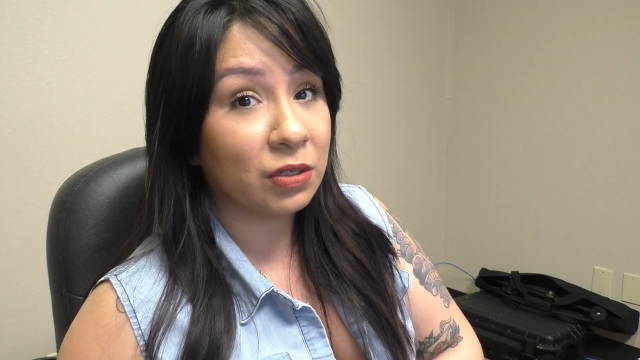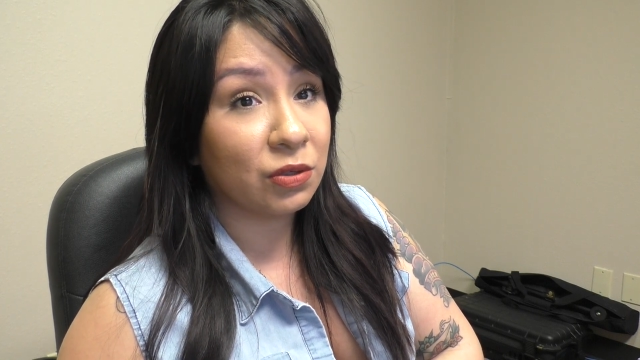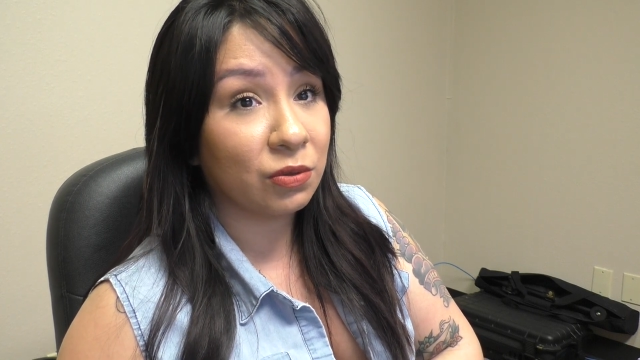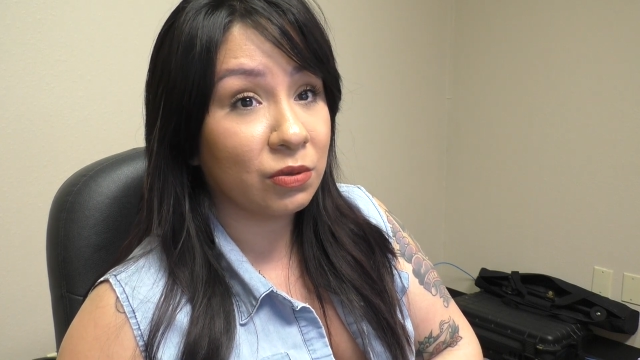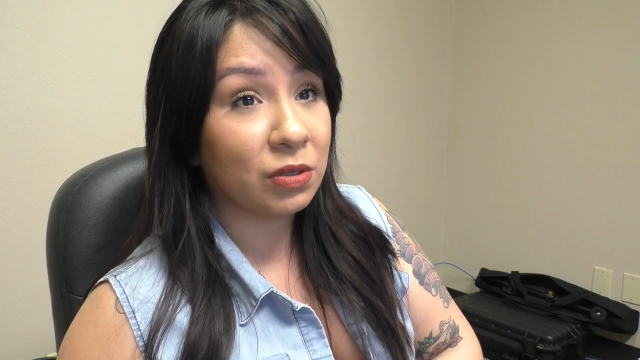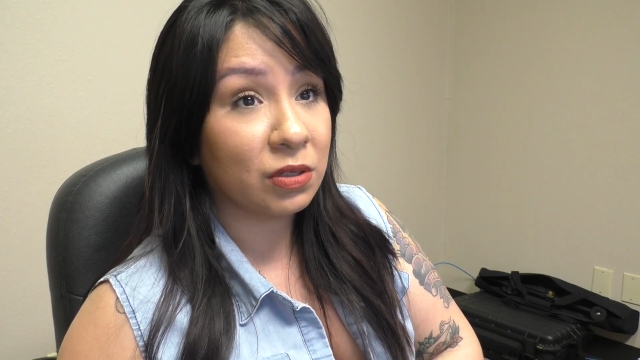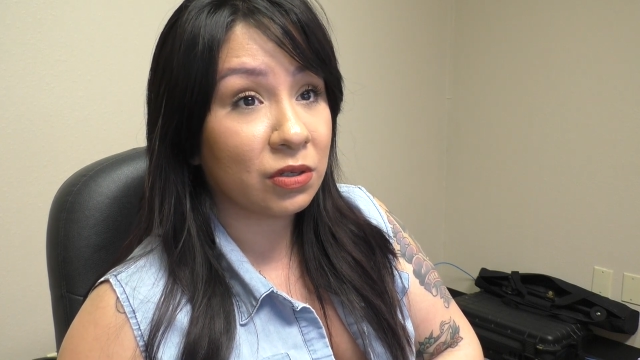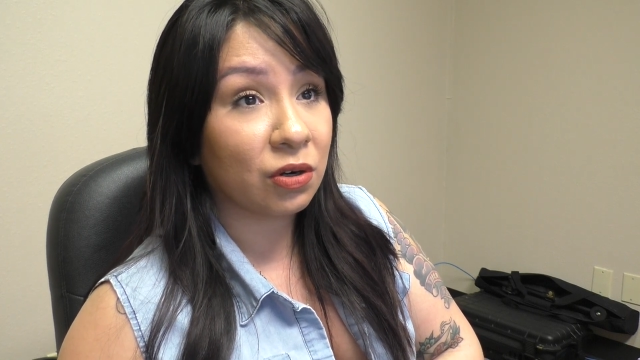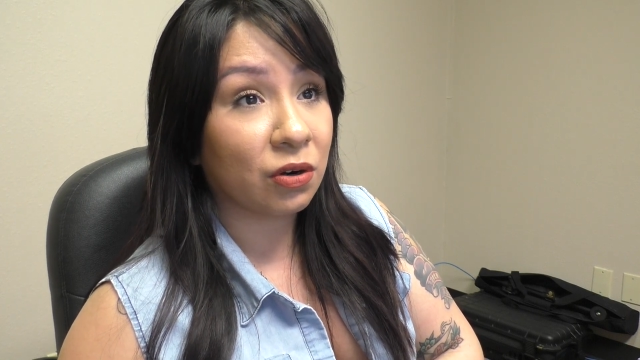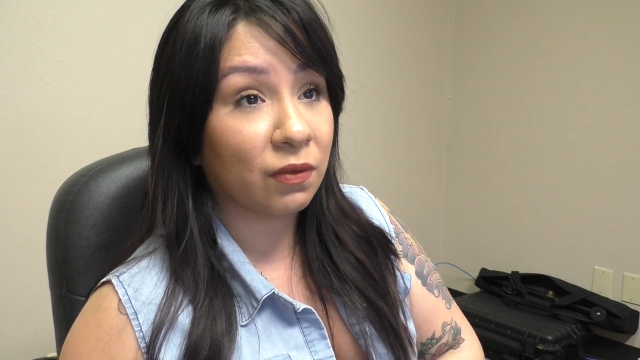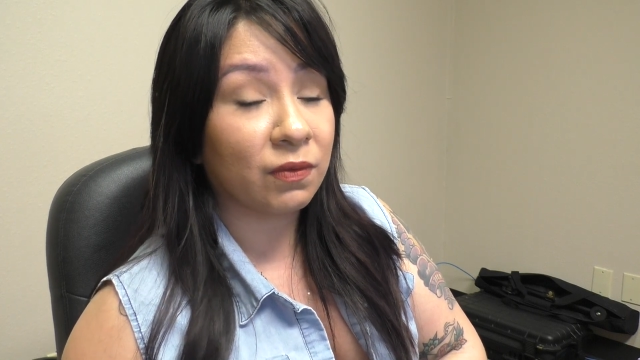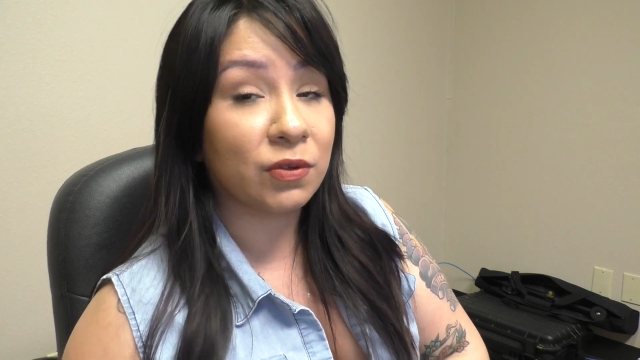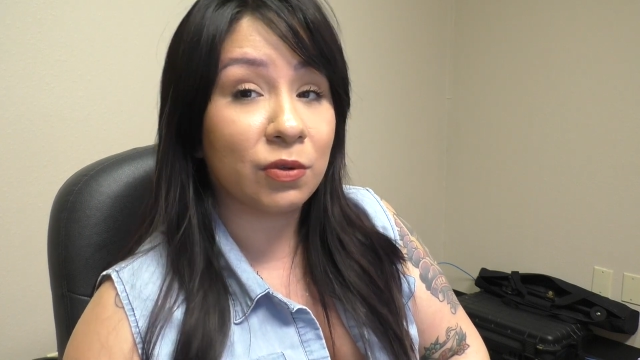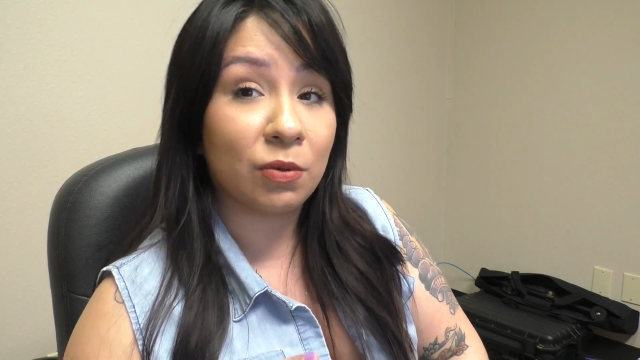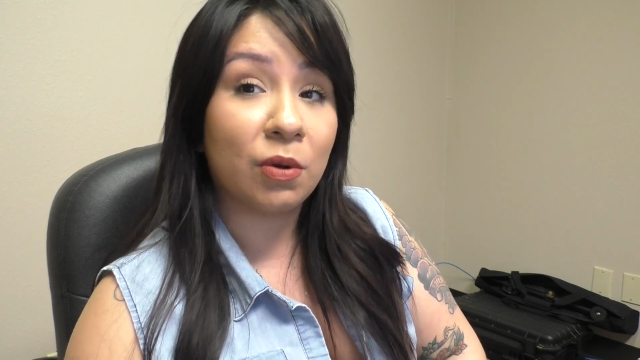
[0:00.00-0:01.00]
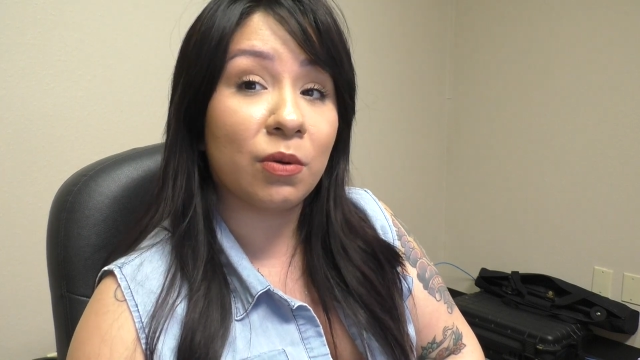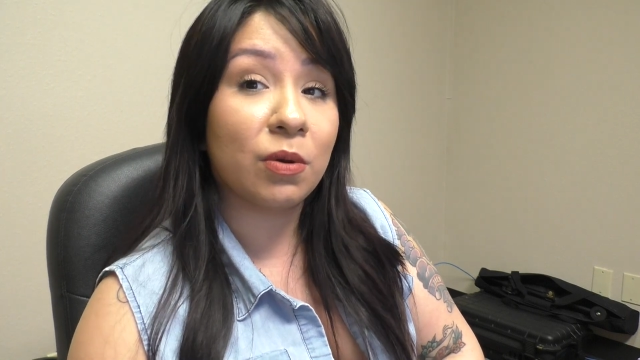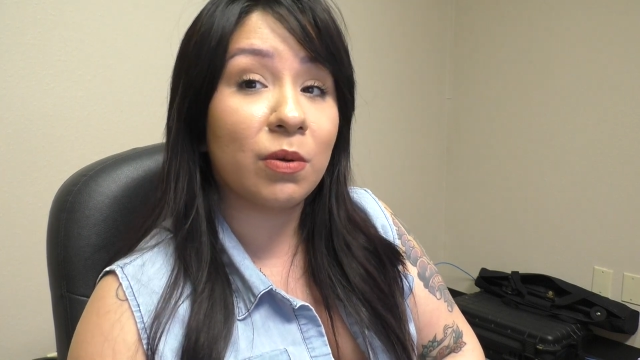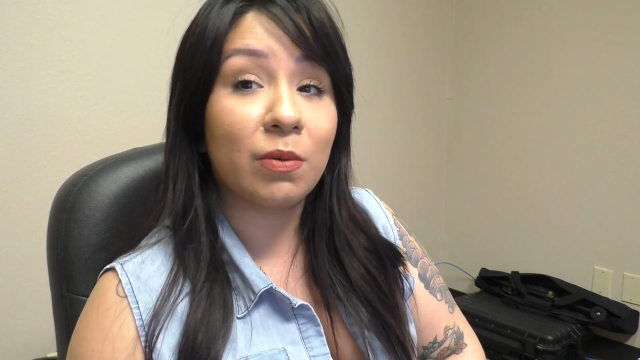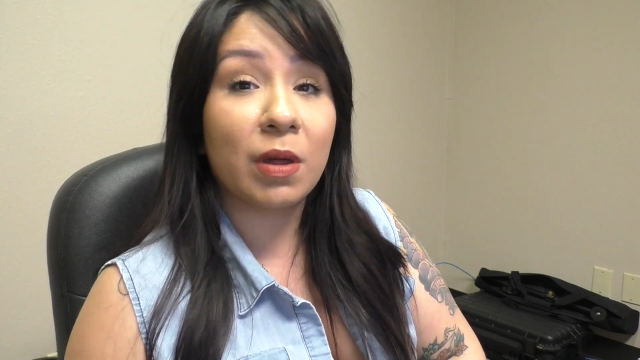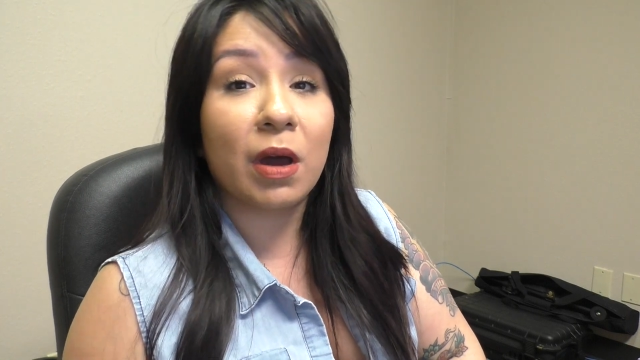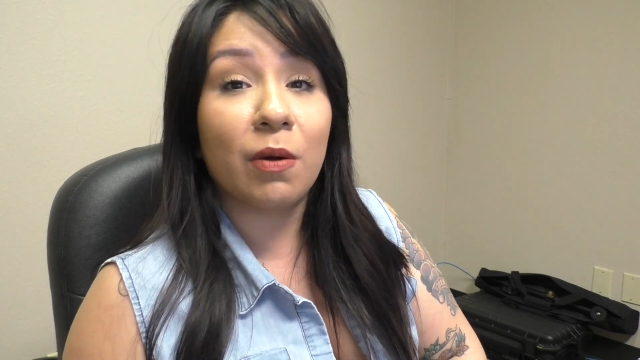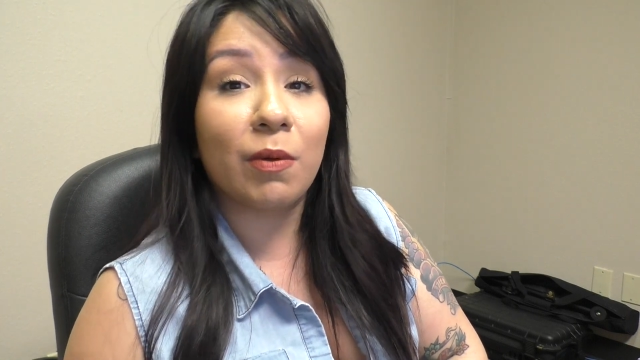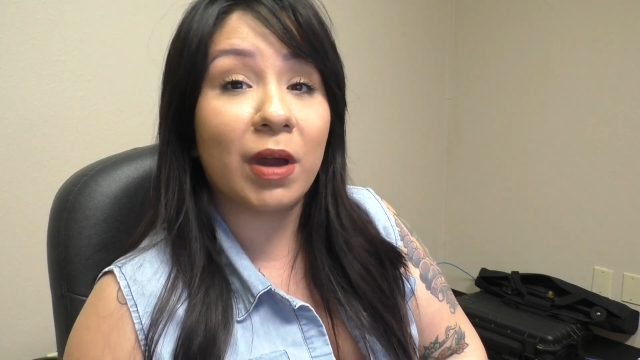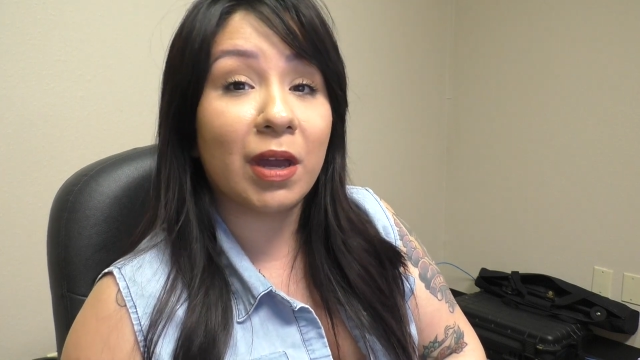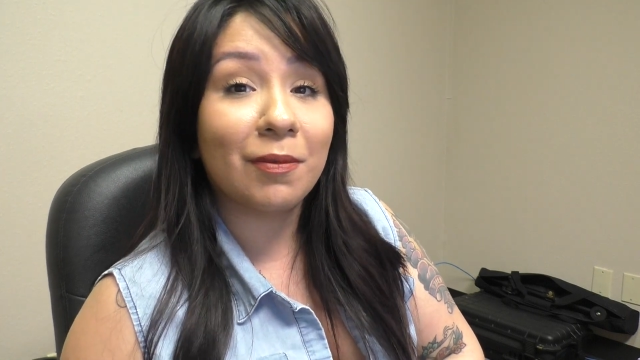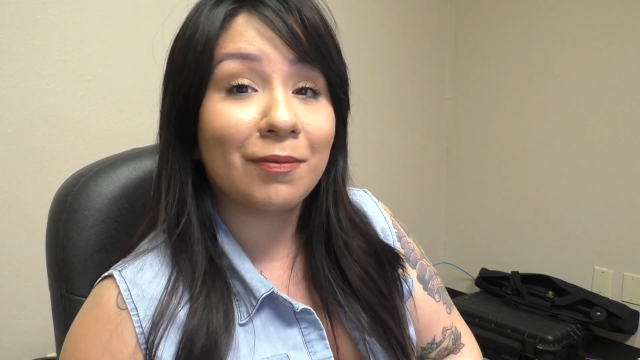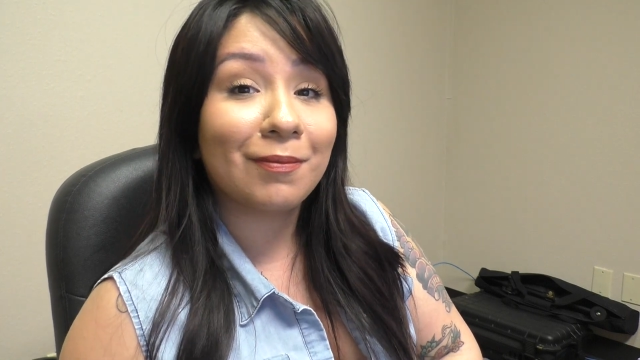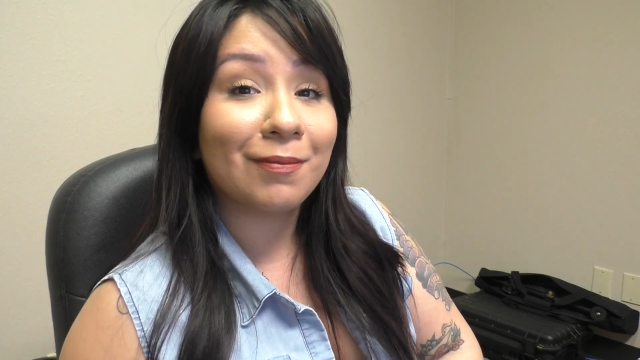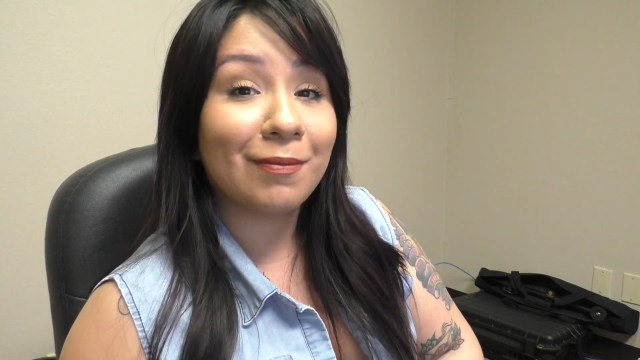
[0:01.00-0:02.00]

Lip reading: to deserve to know you that way.